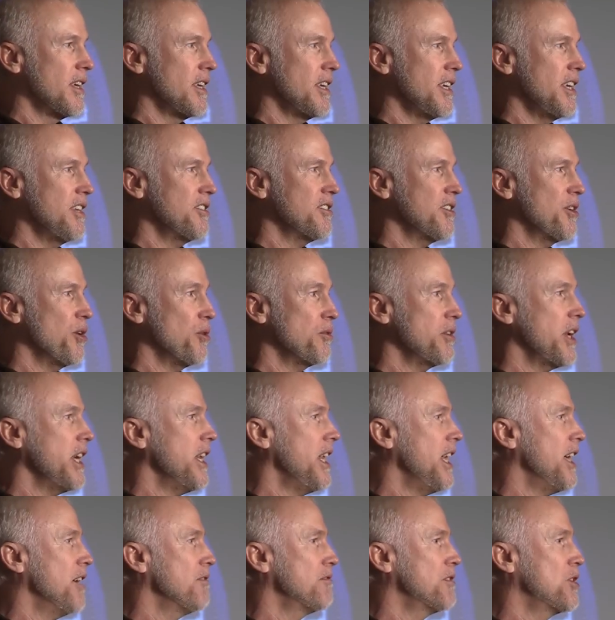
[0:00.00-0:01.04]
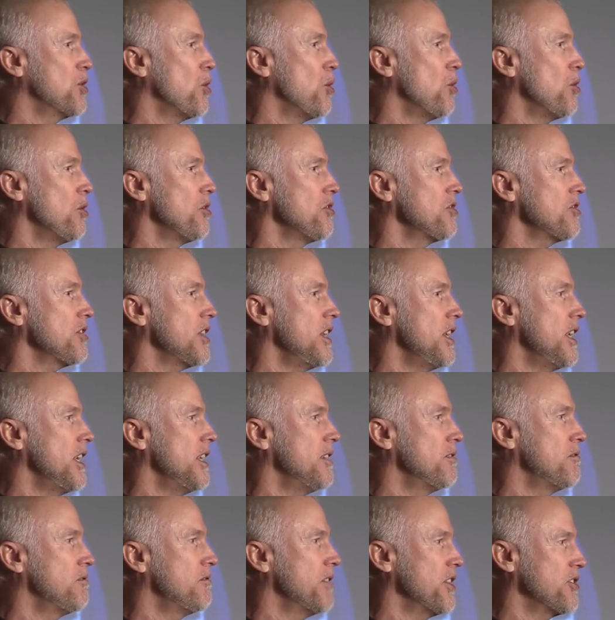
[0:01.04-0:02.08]
Is it okay to have goals
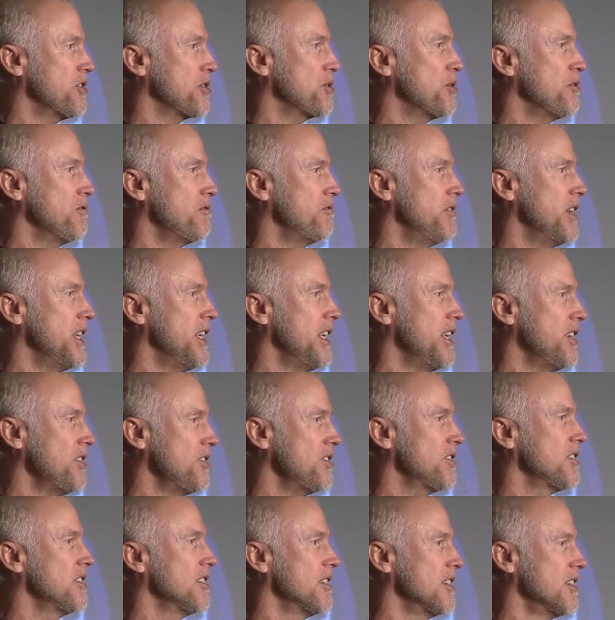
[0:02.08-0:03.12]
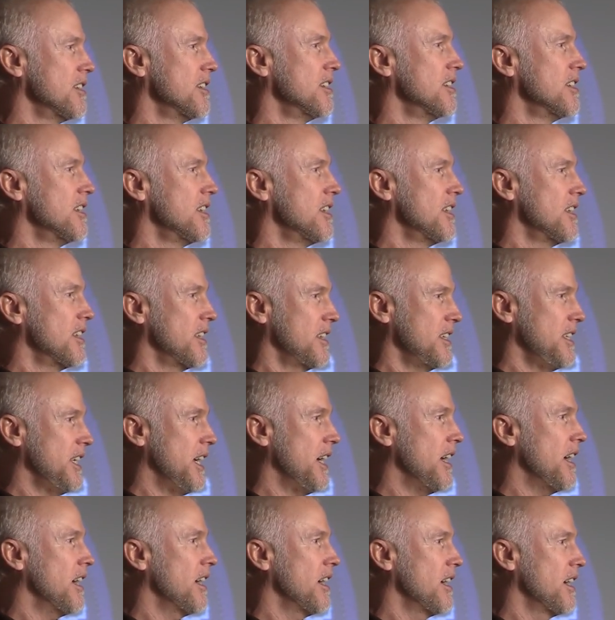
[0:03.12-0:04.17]
in physical fitness?
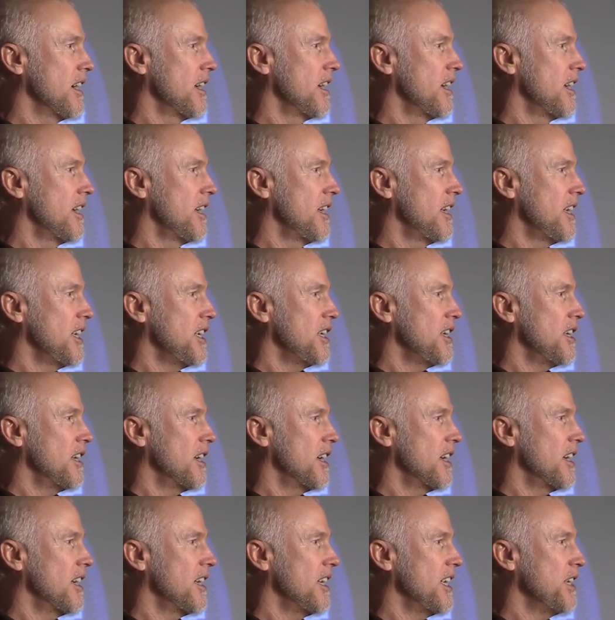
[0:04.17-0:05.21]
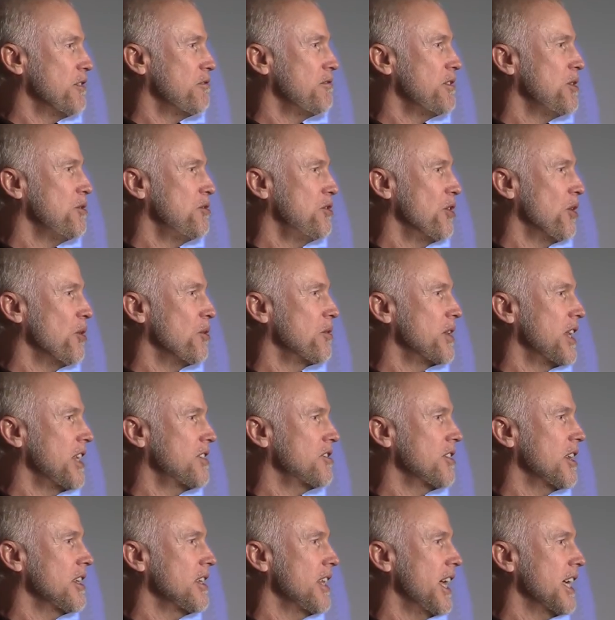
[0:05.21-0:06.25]
Yeah, if you don't,
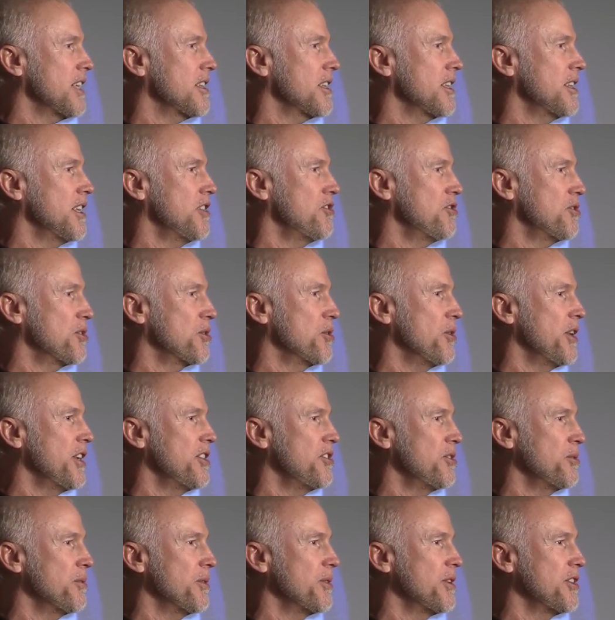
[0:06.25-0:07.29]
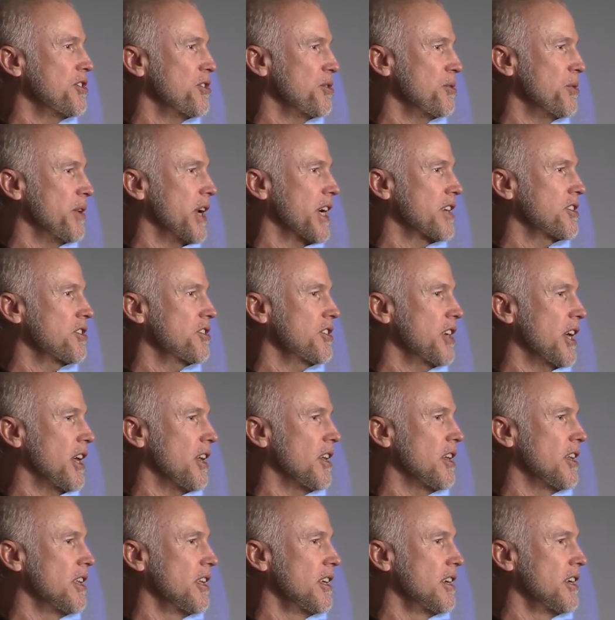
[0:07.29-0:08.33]
it's unlikely that you're going to, to
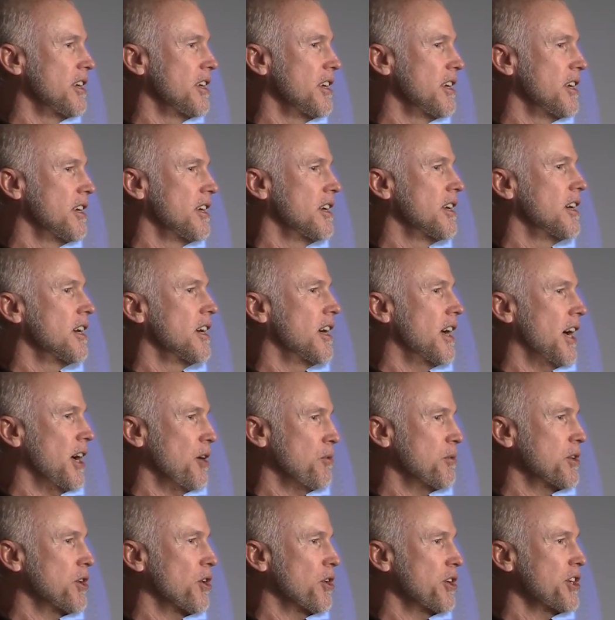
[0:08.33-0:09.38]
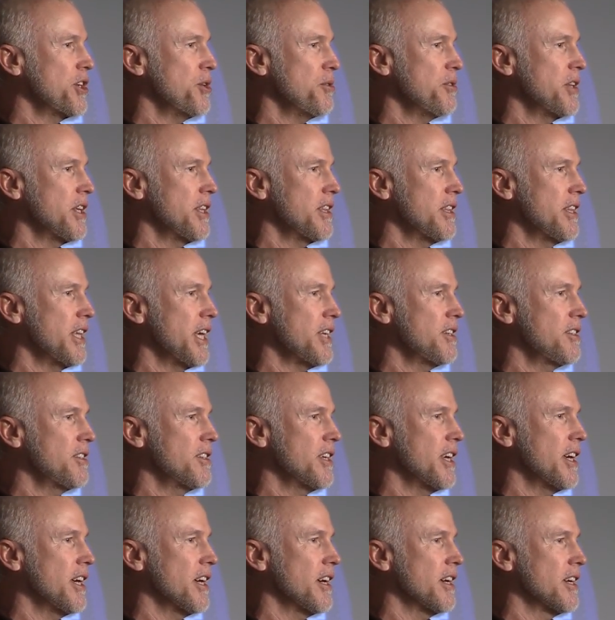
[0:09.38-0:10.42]
excel. I would argue that that,
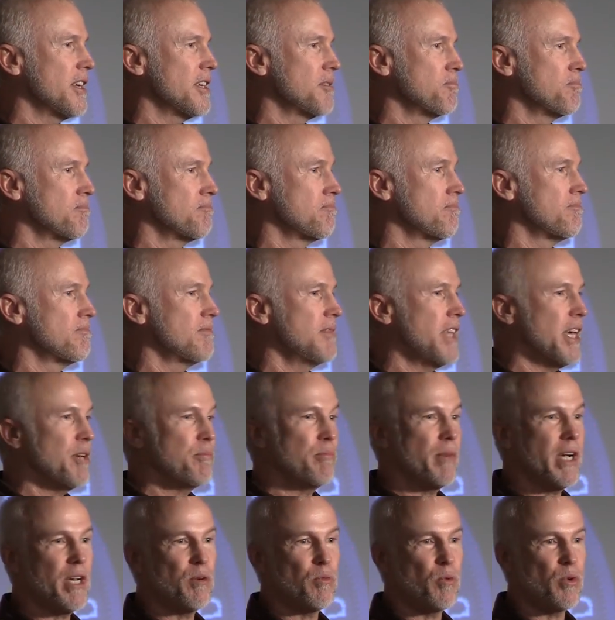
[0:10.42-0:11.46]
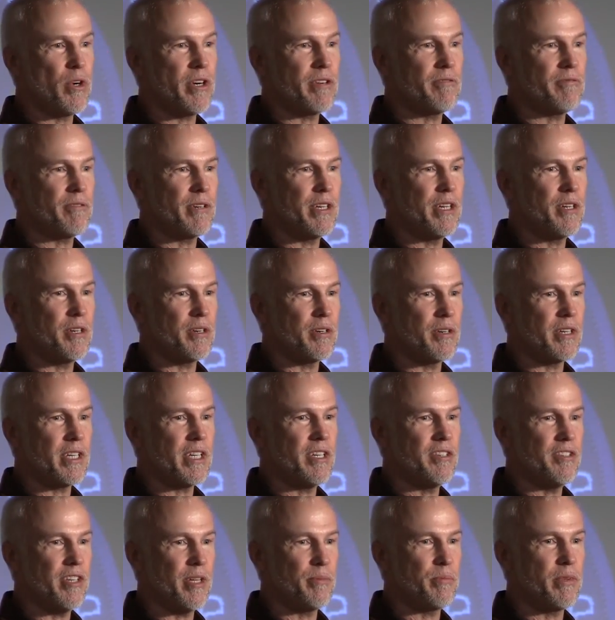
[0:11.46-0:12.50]
uh, that might work for your
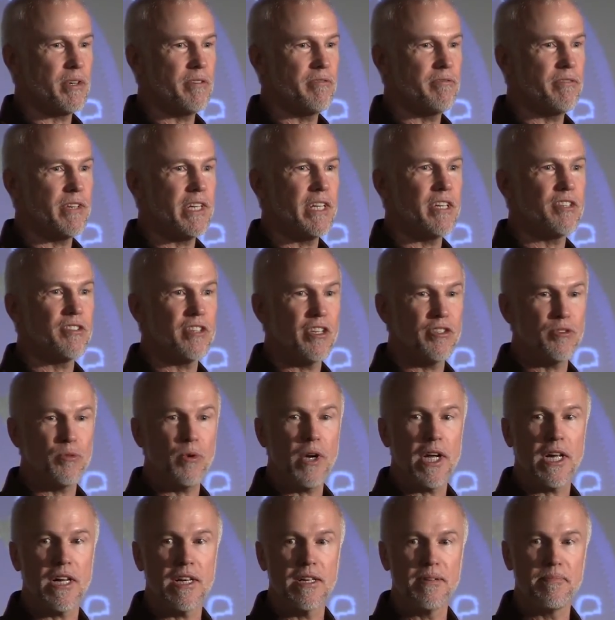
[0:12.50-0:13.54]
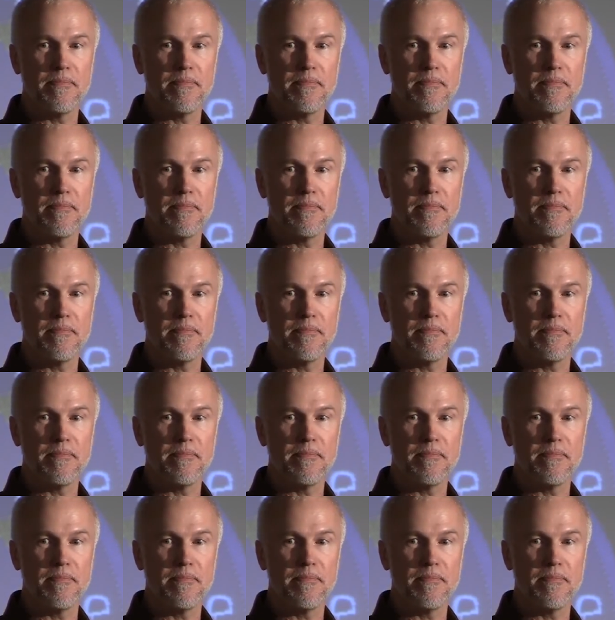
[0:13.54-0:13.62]
contemplative fitness as well.